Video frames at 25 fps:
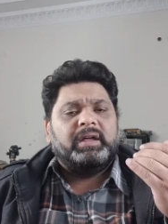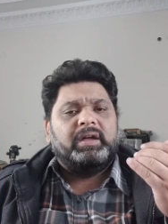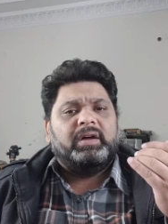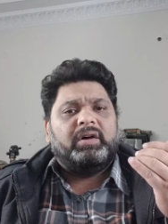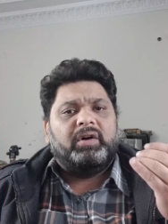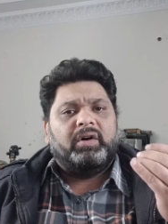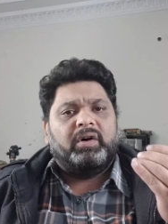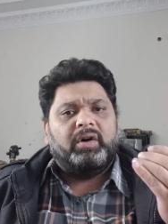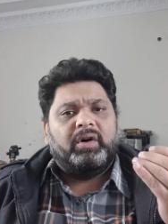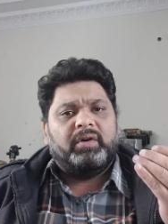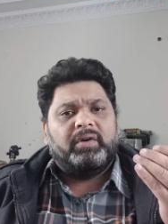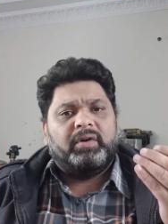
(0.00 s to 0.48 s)

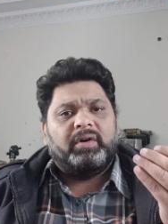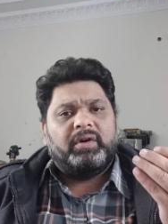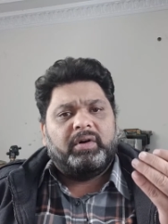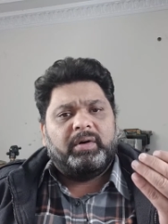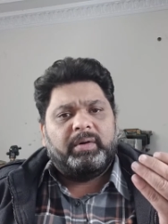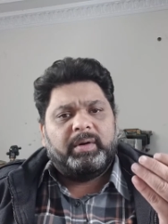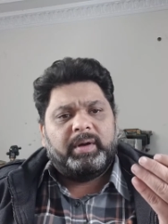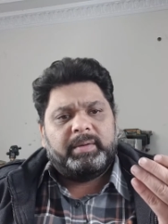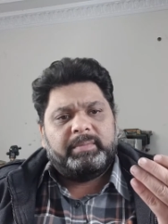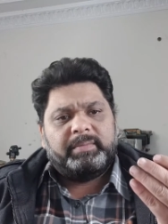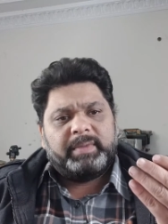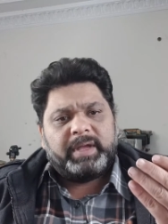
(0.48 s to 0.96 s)

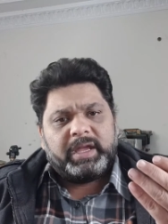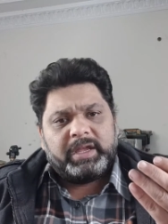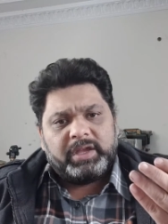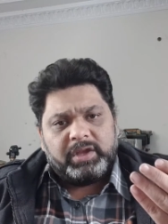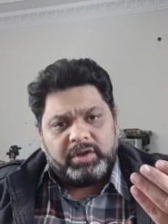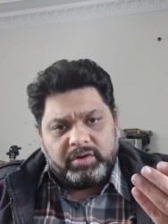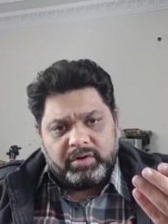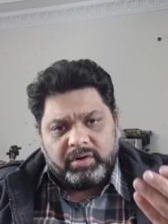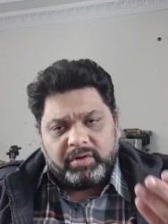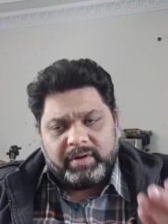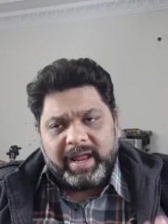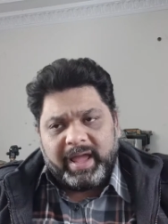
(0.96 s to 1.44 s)
or
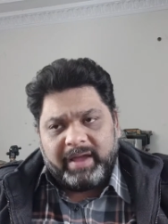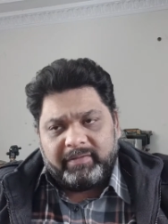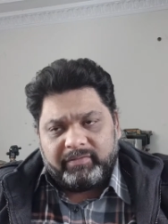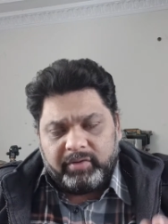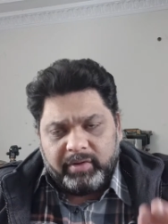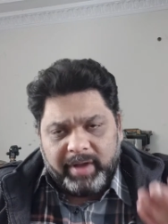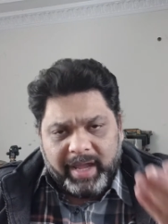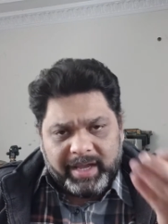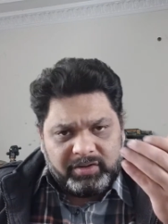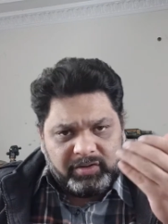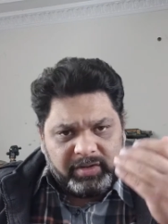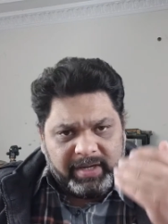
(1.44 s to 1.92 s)
you don't have to
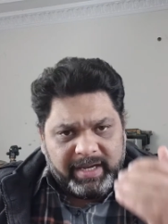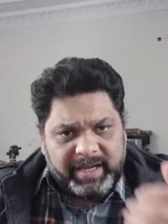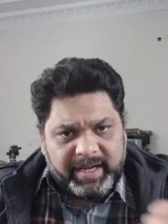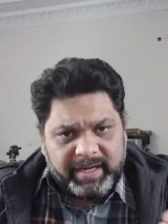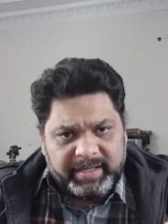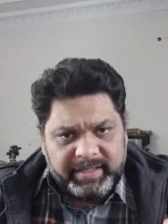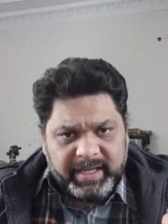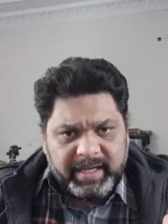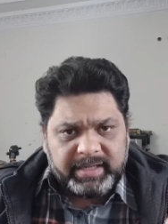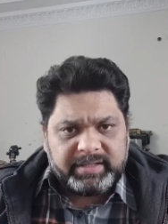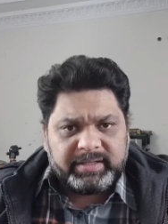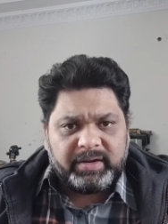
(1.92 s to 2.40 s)
actually
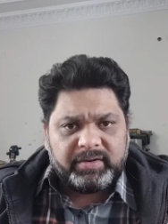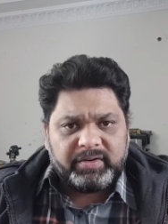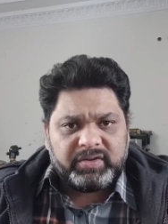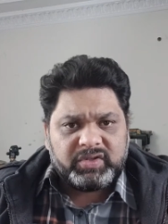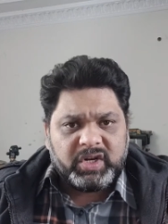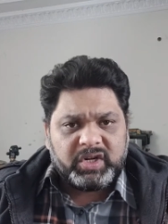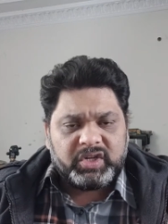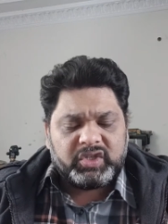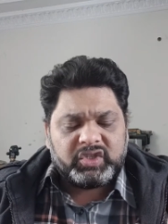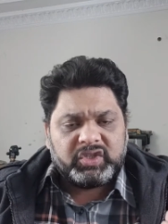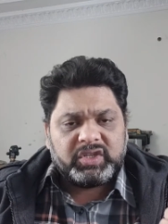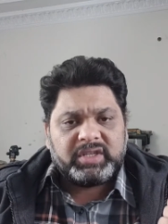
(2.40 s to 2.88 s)
conduct the
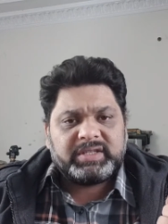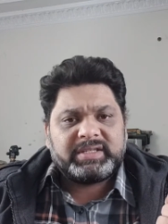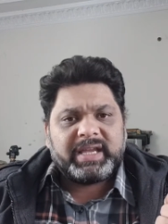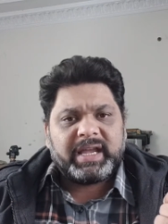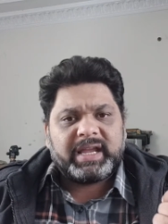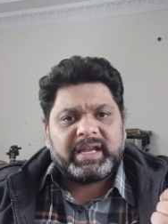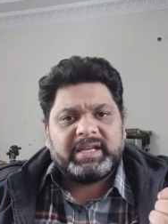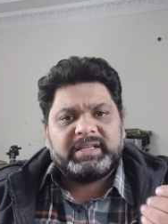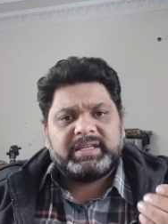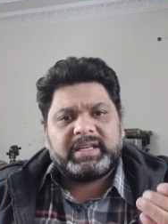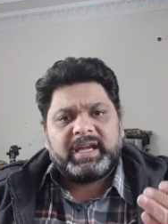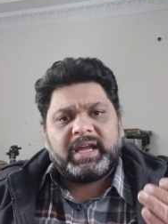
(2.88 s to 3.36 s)
research the
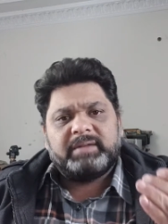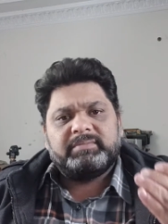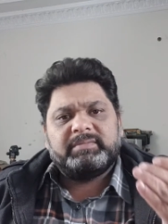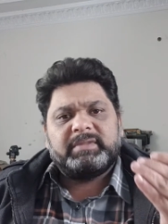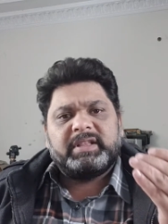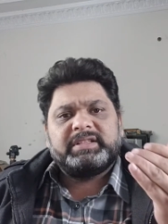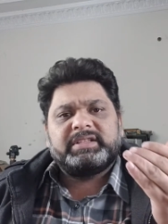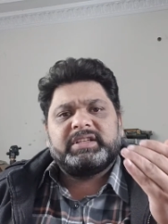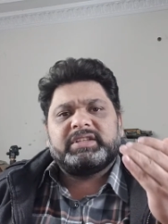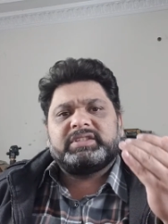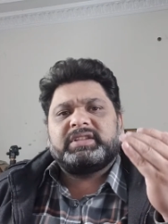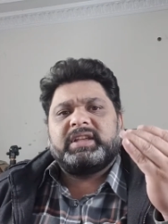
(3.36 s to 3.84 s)
second time, they
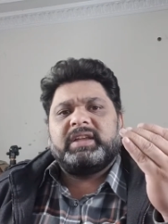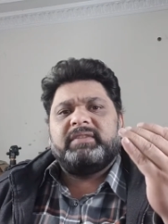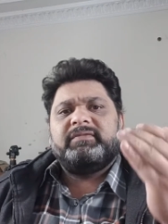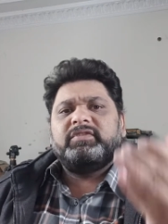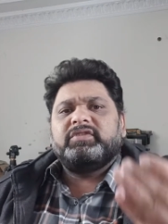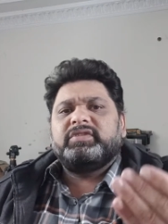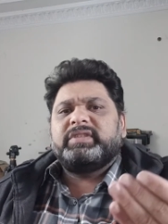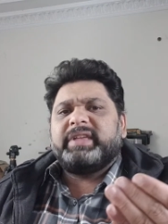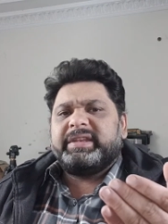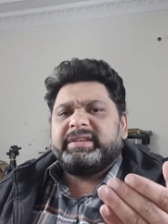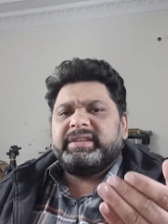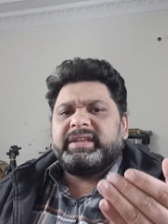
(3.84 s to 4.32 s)
just give you
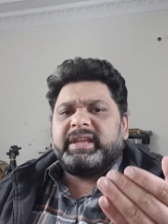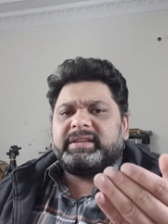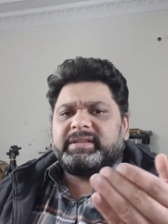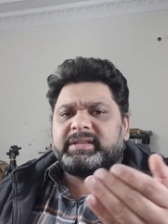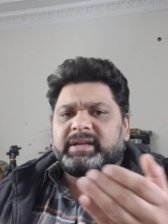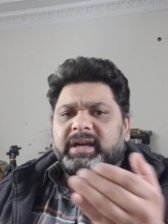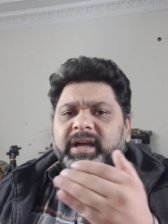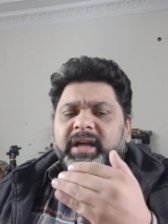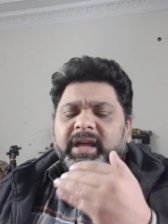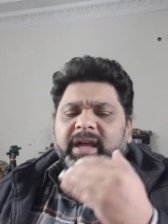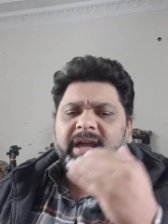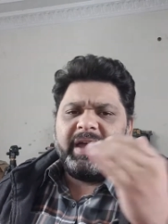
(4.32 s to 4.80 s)
that data,